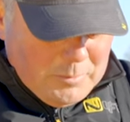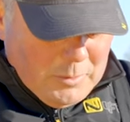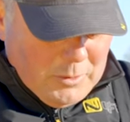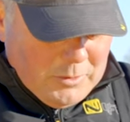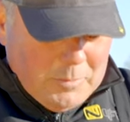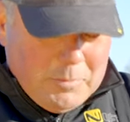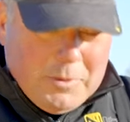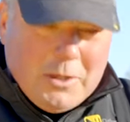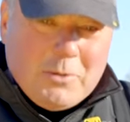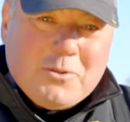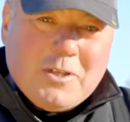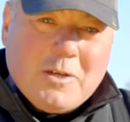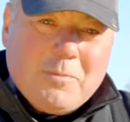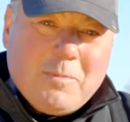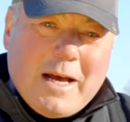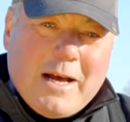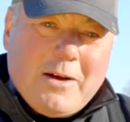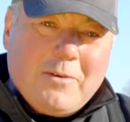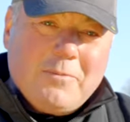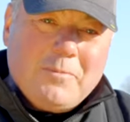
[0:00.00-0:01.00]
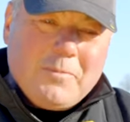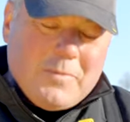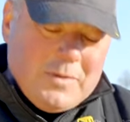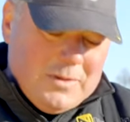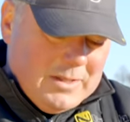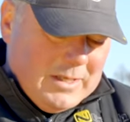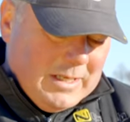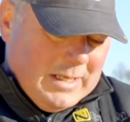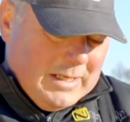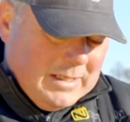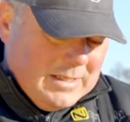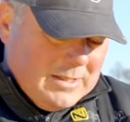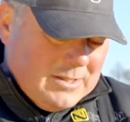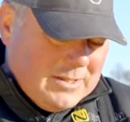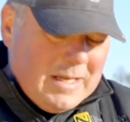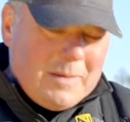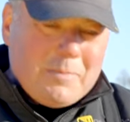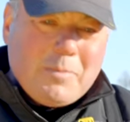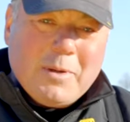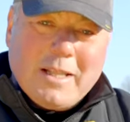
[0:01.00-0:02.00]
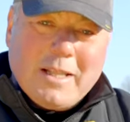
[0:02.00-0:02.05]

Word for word: But the beauty about the ZIPP